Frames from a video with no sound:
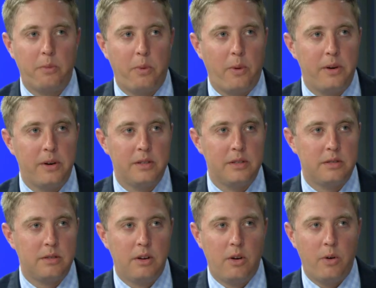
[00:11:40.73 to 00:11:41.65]
important
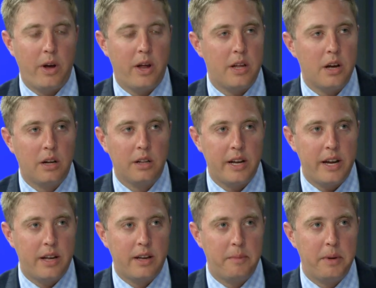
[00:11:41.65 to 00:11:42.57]
is we had a young
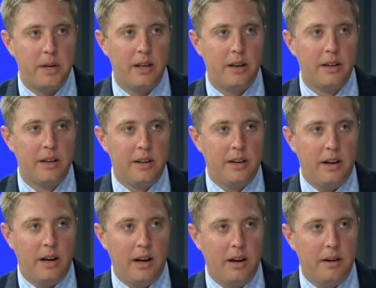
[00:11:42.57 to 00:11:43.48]
lady come in
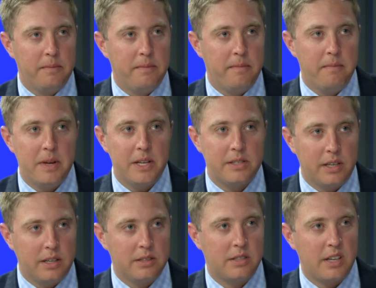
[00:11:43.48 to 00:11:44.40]
um,
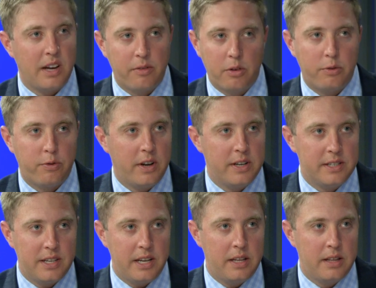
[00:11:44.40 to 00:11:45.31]
missing several
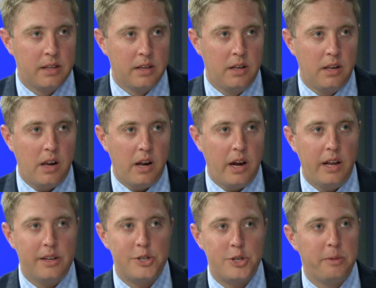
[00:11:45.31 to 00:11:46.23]
front teeth,
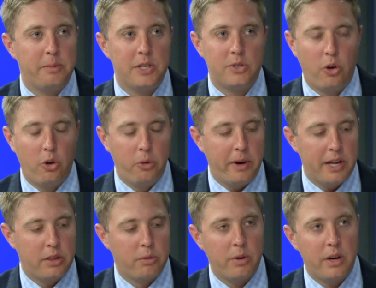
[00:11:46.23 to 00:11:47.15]
and she had been told by
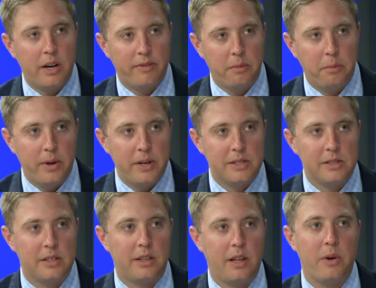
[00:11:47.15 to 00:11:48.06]
three different
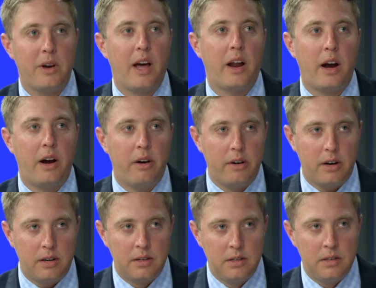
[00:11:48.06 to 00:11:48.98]
places that they would not hire
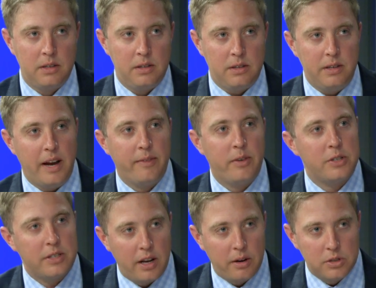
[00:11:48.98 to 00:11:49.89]
her. Never
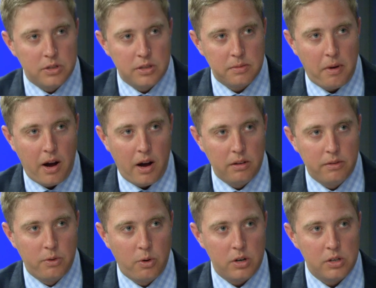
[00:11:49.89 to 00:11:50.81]
said it was the smile,
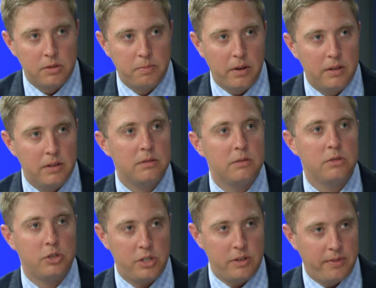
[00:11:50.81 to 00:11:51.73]
of course, but
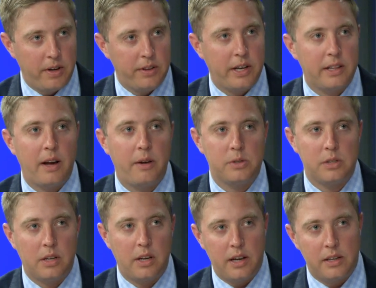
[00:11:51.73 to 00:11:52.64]
she felt like that was
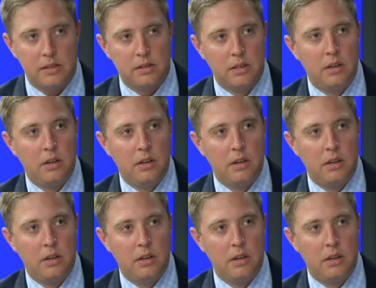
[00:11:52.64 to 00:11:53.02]
the case.